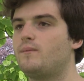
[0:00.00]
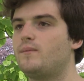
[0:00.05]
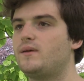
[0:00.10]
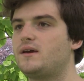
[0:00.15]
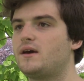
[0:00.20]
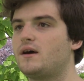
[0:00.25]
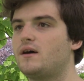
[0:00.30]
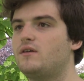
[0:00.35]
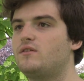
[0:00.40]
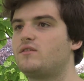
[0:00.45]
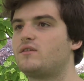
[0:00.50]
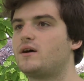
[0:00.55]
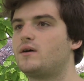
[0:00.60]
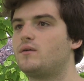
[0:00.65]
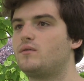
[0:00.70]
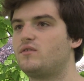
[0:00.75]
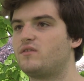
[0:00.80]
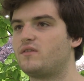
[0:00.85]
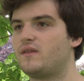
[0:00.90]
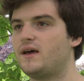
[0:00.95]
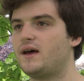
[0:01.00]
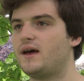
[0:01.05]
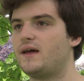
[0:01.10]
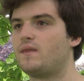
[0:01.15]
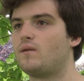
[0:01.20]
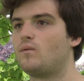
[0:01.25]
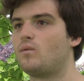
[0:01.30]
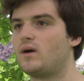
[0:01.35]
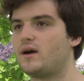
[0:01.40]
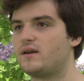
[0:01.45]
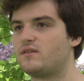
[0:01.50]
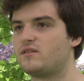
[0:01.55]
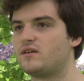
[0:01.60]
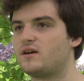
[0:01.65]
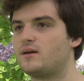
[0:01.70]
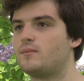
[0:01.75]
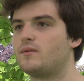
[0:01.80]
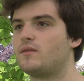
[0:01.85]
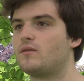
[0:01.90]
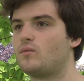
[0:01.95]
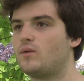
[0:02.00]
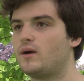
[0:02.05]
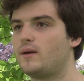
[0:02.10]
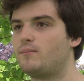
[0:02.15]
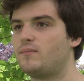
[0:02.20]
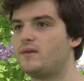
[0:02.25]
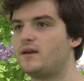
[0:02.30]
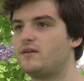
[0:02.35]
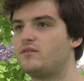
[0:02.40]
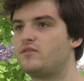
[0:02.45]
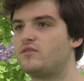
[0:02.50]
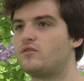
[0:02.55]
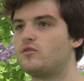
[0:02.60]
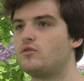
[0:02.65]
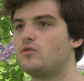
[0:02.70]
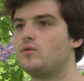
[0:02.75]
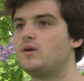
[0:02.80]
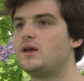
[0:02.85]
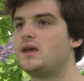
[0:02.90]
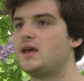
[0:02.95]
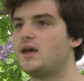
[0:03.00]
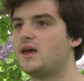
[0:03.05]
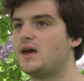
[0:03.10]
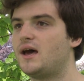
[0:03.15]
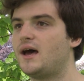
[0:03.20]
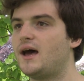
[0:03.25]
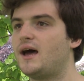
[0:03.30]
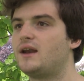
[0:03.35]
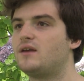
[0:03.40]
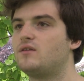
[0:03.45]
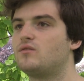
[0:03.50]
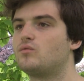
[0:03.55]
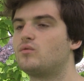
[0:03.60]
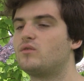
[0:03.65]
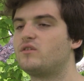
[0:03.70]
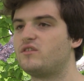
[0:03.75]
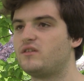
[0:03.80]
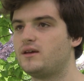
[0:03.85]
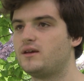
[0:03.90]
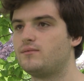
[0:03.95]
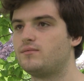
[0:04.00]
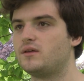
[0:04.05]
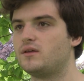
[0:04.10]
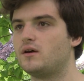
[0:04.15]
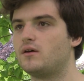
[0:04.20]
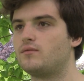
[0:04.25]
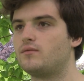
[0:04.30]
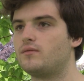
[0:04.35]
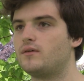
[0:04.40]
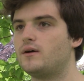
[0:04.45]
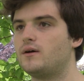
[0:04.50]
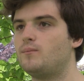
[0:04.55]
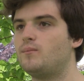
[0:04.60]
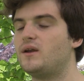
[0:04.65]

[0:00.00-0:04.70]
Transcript: because I was there at the right time at the right place to hear and receive the offer,